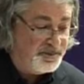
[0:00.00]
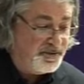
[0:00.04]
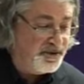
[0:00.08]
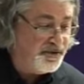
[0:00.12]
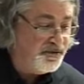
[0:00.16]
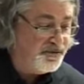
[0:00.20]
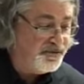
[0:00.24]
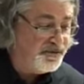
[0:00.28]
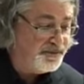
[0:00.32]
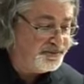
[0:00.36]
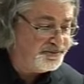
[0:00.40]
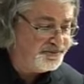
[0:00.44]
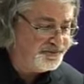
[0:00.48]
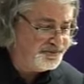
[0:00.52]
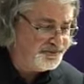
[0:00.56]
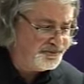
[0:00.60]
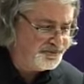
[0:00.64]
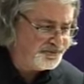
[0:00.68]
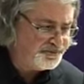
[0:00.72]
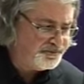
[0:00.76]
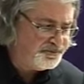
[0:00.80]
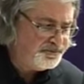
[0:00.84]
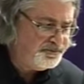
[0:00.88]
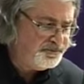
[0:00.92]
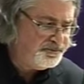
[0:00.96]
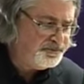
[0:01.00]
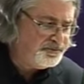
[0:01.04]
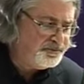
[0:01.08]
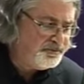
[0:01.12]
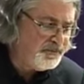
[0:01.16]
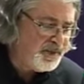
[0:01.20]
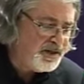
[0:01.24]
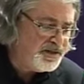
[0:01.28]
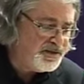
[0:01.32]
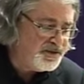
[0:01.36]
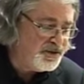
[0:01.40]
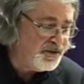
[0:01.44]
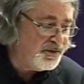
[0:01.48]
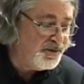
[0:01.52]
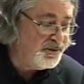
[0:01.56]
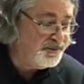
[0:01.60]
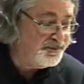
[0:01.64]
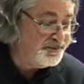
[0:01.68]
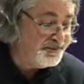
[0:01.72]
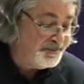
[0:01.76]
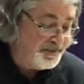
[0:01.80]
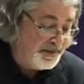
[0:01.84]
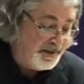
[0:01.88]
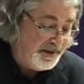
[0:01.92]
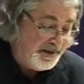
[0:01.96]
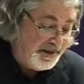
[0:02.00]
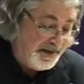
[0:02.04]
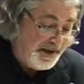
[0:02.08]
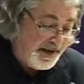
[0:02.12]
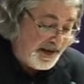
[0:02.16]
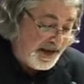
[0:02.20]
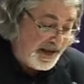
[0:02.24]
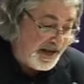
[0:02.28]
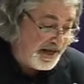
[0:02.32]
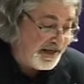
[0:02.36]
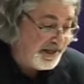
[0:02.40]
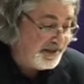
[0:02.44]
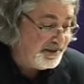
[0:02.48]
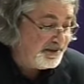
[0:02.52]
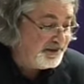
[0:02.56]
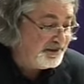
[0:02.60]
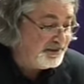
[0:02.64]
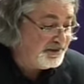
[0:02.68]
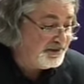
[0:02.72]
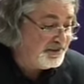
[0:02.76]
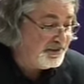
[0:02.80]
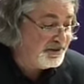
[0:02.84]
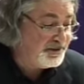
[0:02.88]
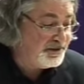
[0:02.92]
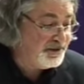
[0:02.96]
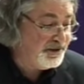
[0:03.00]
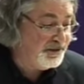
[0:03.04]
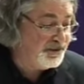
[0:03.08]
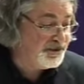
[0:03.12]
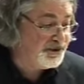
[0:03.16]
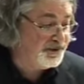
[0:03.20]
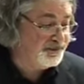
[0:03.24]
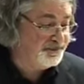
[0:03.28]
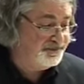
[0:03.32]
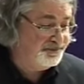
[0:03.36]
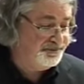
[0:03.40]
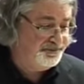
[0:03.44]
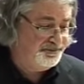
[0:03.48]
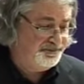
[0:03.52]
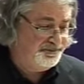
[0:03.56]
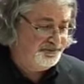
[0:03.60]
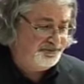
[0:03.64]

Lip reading: to move to a conclusion.